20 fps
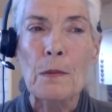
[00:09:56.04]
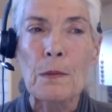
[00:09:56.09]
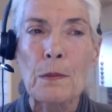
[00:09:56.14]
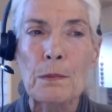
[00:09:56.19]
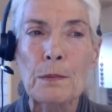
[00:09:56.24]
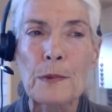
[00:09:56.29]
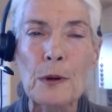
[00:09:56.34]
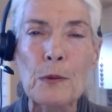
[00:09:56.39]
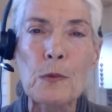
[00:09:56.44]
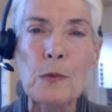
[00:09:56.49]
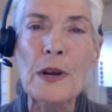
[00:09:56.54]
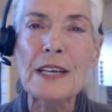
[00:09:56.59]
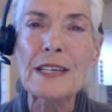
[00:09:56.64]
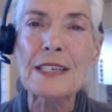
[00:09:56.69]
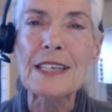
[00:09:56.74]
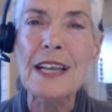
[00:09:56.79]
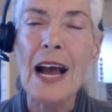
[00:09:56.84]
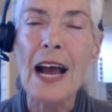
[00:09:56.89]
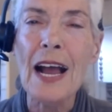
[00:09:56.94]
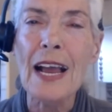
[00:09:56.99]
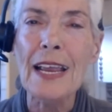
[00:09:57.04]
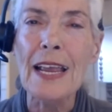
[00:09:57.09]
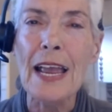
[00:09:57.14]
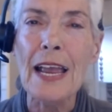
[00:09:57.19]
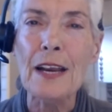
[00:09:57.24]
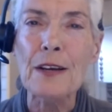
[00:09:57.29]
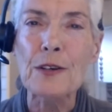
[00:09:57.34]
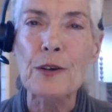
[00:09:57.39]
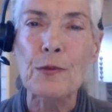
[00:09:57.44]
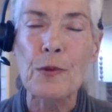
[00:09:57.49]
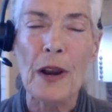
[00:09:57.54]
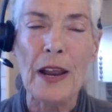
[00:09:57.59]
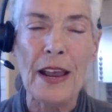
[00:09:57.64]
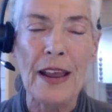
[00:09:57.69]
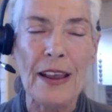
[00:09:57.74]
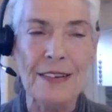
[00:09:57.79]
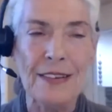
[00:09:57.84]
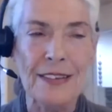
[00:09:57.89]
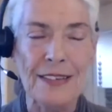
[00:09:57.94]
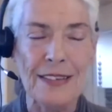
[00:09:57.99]
But when Diane Gray
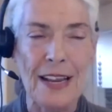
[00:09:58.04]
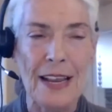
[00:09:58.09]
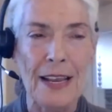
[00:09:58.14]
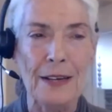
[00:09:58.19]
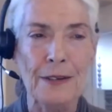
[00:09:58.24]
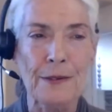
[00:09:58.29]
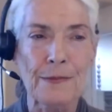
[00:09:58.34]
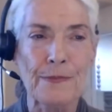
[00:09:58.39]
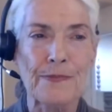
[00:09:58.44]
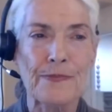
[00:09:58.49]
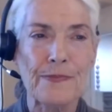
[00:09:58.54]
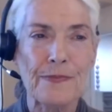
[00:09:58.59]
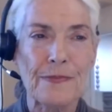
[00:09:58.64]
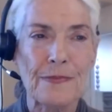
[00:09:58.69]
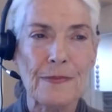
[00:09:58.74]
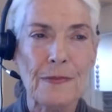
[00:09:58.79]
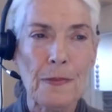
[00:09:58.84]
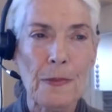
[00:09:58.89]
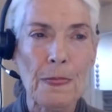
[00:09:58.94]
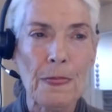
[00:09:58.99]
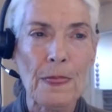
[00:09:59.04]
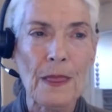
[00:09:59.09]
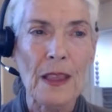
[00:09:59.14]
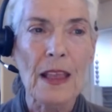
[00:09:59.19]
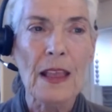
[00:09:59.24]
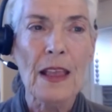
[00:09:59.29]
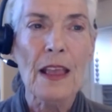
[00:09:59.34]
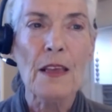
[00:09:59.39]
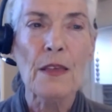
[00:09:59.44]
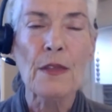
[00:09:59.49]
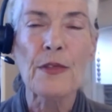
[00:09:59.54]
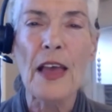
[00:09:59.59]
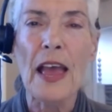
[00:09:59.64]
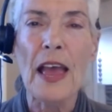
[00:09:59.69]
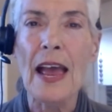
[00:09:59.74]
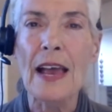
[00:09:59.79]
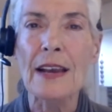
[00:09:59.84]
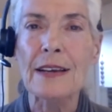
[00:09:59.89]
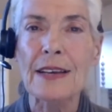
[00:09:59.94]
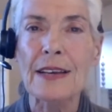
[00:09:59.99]
said,
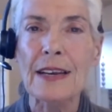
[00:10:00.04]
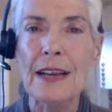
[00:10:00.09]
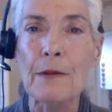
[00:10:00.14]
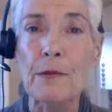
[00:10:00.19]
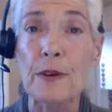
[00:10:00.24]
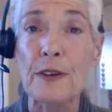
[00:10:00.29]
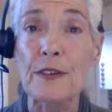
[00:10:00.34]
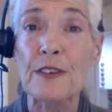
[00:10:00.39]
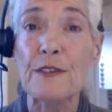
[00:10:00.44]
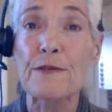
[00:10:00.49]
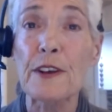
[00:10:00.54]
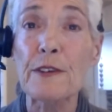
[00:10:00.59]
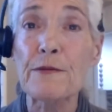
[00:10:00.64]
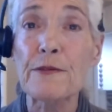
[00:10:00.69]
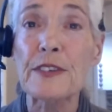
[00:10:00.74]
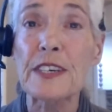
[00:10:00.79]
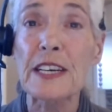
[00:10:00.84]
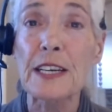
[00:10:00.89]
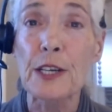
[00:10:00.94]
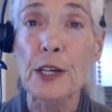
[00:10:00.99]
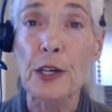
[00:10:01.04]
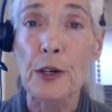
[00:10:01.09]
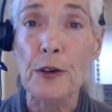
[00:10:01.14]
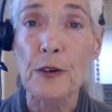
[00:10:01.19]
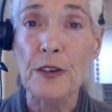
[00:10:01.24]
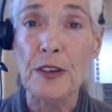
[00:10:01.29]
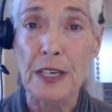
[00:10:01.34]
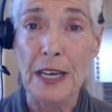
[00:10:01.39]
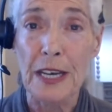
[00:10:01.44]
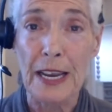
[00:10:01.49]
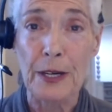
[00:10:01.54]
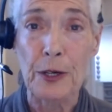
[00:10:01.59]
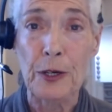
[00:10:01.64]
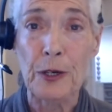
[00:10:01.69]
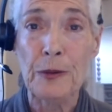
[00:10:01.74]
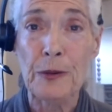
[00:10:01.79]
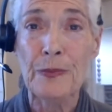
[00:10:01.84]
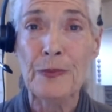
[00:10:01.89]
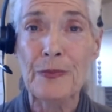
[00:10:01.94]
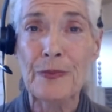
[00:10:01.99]
that it was 50 years later
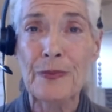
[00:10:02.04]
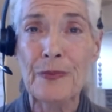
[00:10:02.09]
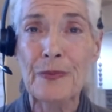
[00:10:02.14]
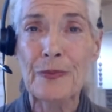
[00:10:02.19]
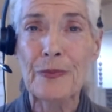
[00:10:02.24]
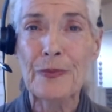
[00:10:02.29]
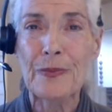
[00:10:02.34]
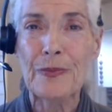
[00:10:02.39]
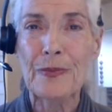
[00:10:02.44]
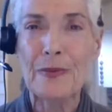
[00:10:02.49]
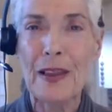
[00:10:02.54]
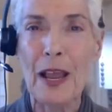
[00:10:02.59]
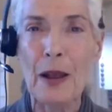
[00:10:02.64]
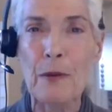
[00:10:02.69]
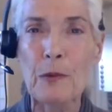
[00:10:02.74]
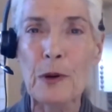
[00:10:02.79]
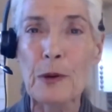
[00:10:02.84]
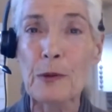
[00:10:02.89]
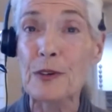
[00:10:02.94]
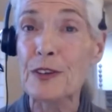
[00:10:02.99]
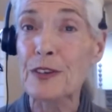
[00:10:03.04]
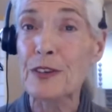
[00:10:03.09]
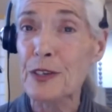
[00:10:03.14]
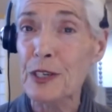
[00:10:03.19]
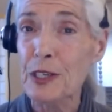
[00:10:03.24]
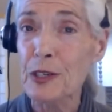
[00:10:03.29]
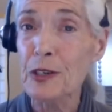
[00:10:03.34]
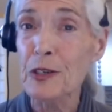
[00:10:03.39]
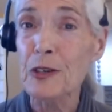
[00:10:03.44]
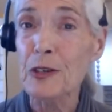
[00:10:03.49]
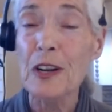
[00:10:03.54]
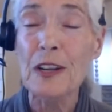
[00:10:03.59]
and we were still